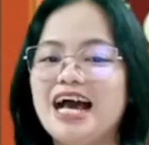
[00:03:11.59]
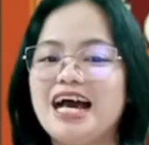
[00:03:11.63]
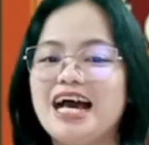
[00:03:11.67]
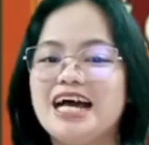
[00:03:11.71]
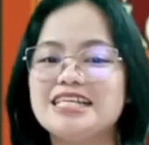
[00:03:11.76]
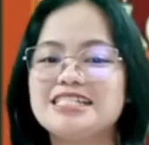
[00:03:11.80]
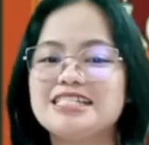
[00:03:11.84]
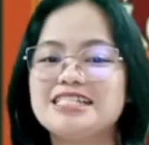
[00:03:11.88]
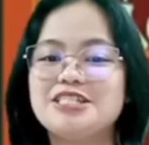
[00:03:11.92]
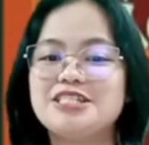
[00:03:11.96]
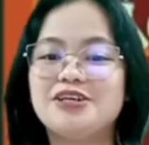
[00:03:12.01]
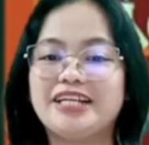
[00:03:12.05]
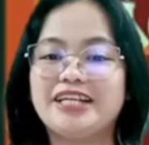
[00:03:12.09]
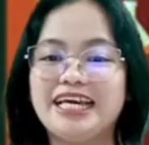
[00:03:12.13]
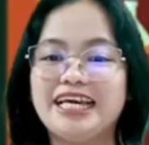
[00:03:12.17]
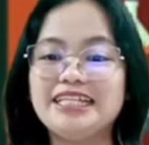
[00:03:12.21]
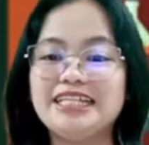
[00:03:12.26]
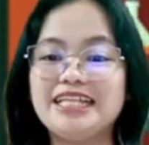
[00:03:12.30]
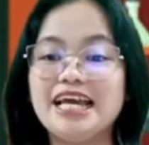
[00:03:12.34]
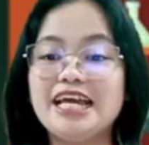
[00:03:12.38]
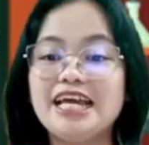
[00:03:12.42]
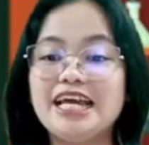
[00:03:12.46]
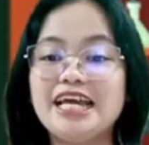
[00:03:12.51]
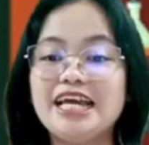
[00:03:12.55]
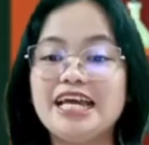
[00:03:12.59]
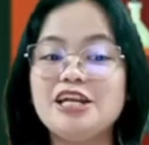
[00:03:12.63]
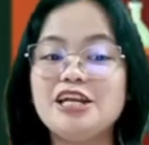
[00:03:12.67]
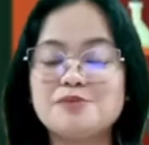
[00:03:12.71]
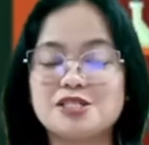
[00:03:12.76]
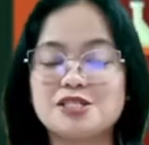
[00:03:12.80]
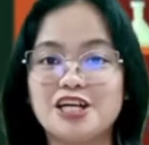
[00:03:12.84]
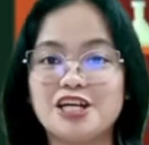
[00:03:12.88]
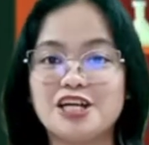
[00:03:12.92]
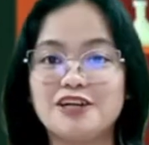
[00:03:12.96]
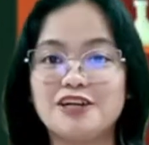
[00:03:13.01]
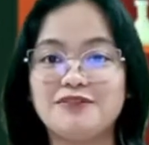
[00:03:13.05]
as you read and
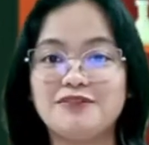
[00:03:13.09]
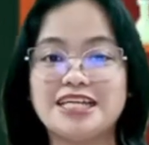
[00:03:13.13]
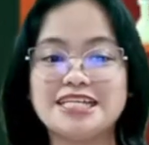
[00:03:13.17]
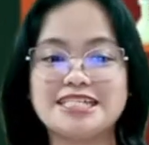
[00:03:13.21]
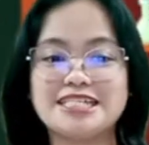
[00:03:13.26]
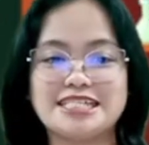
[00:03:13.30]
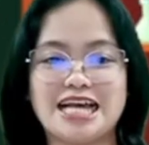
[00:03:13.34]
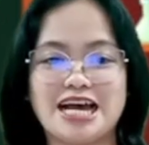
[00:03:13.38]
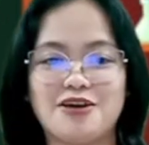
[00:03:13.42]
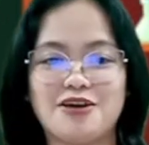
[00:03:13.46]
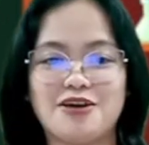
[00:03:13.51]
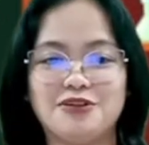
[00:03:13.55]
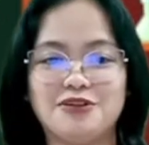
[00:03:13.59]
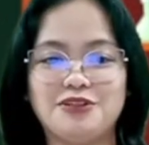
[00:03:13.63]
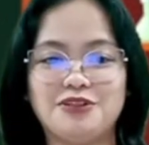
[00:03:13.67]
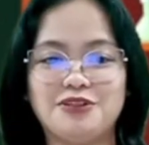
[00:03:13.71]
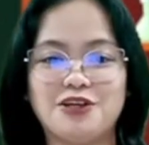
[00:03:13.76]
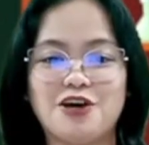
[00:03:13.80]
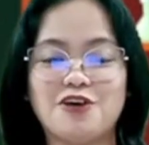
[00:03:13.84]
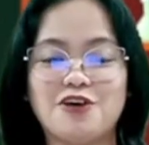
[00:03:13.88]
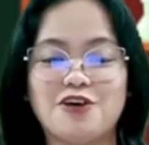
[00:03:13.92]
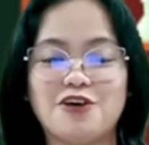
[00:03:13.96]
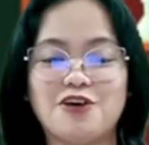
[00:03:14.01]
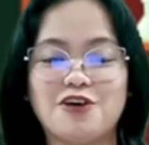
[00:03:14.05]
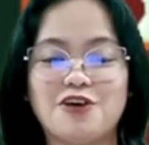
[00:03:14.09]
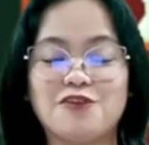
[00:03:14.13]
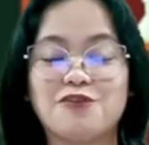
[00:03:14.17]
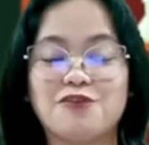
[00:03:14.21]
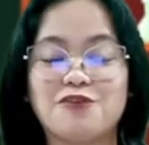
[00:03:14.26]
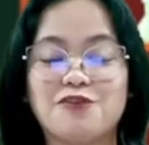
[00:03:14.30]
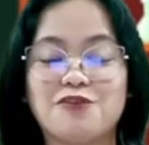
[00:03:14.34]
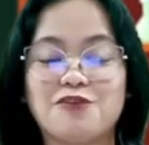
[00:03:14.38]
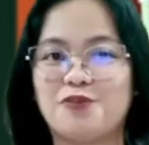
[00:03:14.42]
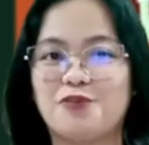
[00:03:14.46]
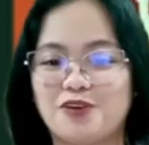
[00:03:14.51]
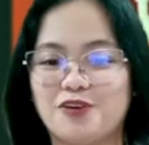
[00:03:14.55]
observe the sound of group
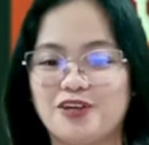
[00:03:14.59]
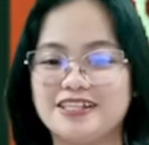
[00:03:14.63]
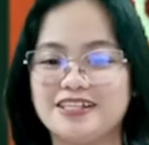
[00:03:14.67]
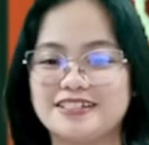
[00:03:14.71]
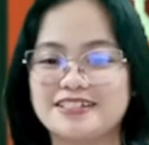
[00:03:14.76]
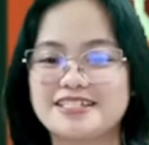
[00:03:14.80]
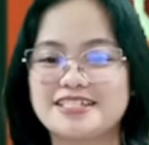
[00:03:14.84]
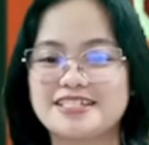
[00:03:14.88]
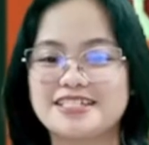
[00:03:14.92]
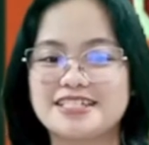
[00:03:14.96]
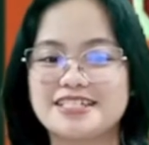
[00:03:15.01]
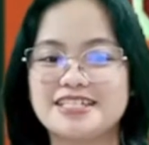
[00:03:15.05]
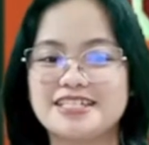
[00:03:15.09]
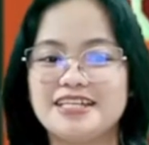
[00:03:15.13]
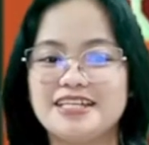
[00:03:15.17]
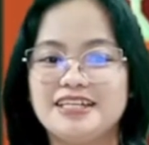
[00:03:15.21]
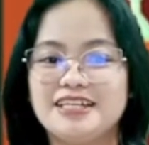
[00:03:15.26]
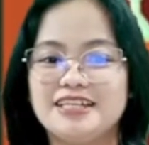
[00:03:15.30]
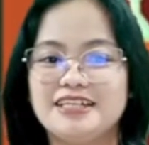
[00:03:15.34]
of words.